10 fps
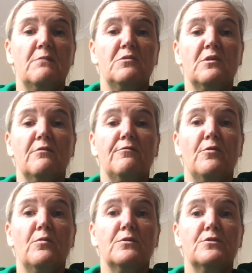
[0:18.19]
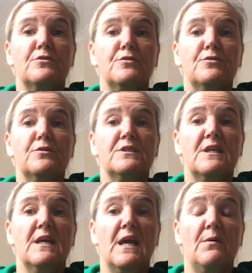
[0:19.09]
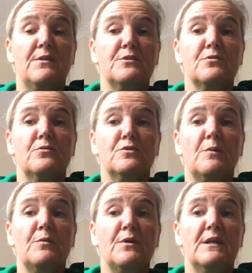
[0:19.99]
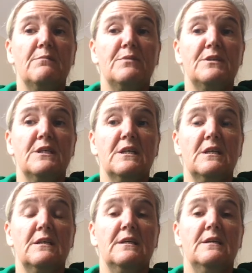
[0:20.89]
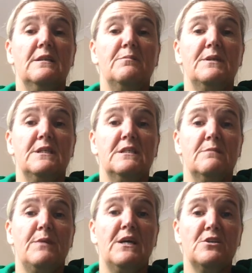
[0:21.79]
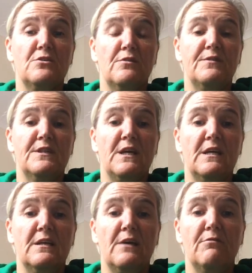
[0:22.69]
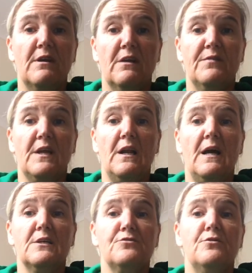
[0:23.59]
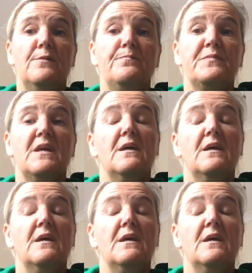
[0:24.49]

I'm looking forward to seeing how other schools operate, in particular in the participation of the day-to-day running of the classroom.